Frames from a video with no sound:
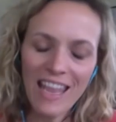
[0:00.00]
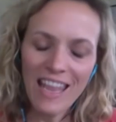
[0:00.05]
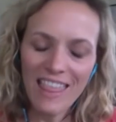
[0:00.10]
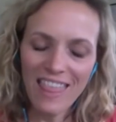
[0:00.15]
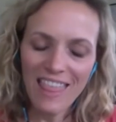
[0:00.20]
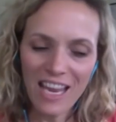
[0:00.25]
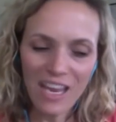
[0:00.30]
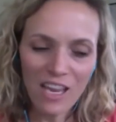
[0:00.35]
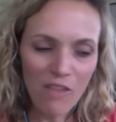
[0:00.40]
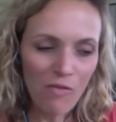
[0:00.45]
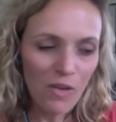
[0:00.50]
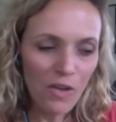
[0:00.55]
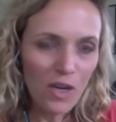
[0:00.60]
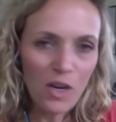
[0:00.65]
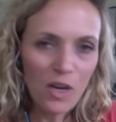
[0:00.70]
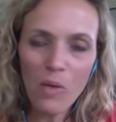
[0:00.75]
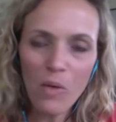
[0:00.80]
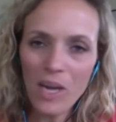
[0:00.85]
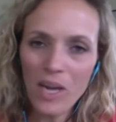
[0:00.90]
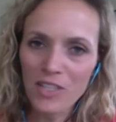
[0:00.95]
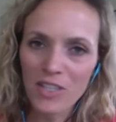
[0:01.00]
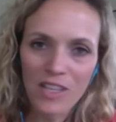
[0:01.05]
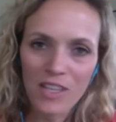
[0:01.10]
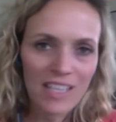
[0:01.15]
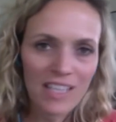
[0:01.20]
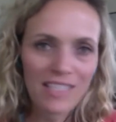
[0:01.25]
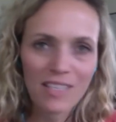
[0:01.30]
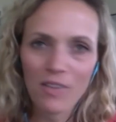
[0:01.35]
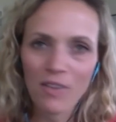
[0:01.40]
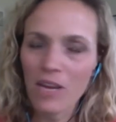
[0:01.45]
thank you for your question.
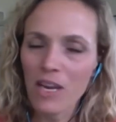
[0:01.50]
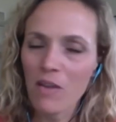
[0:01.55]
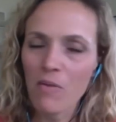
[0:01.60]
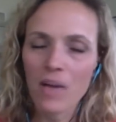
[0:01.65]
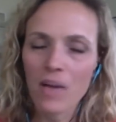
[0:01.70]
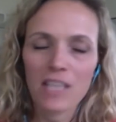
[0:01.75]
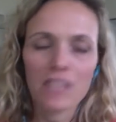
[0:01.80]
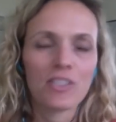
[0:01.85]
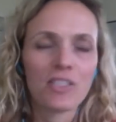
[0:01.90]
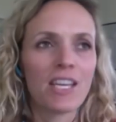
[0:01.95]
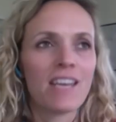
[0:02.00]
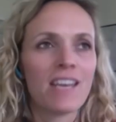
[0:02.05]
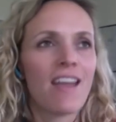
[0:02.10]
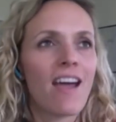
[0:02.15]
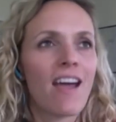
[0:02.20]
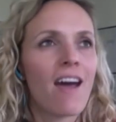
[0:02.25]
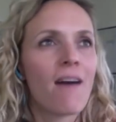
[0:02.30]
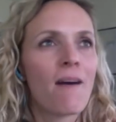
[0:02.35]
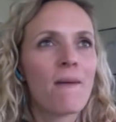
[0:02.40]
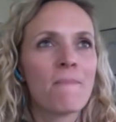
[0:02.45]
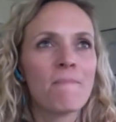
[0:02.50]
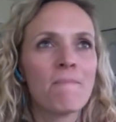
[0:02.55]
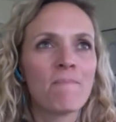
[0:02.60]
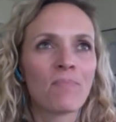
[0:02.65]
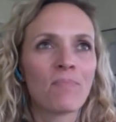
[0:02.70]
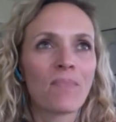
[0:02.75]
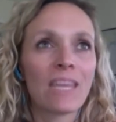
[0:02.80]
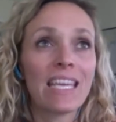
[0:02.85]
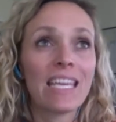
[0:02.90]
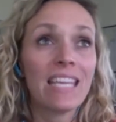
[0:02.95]
That's a great question.
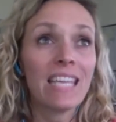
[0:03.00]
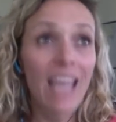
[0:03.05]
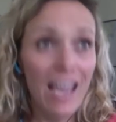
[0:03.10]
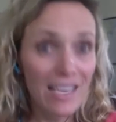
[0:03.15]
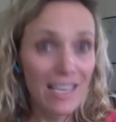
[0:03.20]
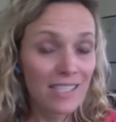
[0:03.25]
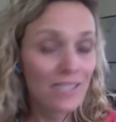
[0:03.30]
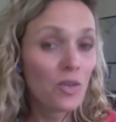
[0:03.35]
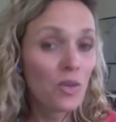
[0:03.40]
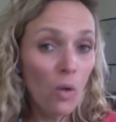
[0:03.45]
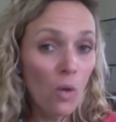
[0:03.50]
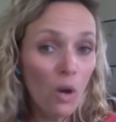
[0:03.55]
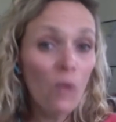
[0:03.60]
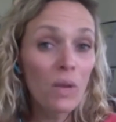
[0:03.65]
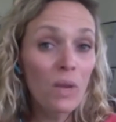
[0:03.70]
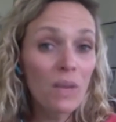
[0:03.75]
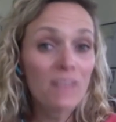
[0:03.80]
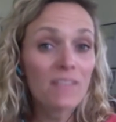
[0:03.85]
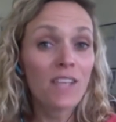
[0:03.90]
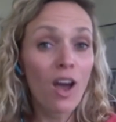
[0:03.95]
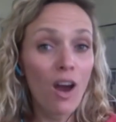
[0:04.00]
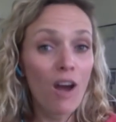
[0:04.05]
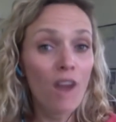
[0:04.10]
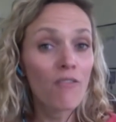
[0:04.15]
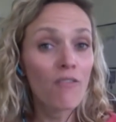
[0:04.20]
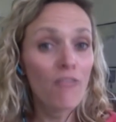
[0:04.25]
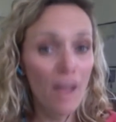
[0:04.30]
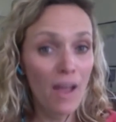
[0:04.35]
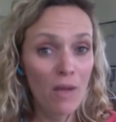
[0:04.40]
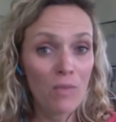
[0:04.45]
Yes, coral reefs are
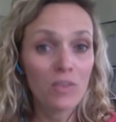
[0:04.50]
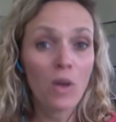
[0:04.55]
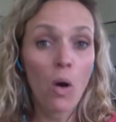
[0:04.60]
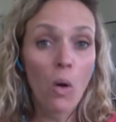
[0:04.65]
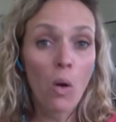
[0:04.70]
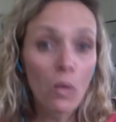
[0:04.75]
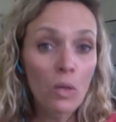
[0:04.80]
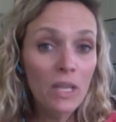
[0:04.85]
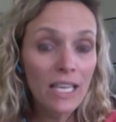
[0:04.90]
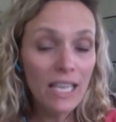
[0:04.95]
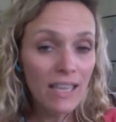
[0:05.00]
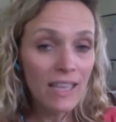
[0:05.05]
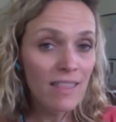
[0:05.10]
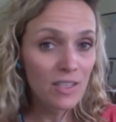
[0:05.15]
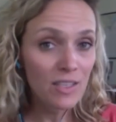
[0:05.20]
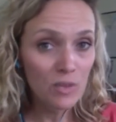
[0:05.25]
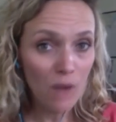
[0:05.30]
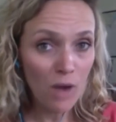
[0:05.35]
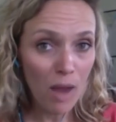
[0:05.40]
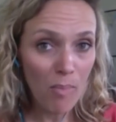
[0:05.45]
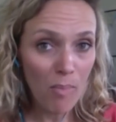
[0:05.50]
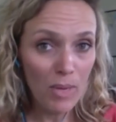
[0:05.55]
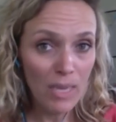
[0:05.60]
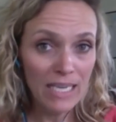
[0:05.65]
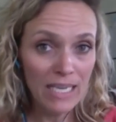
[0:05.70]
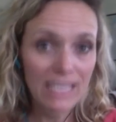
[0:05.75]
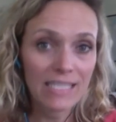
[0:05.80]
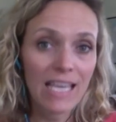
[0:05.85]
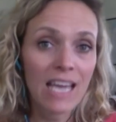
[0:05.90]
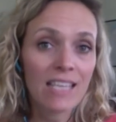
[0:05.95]
found only in the
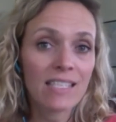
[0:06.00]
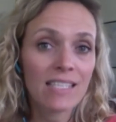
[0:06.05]
tropics. As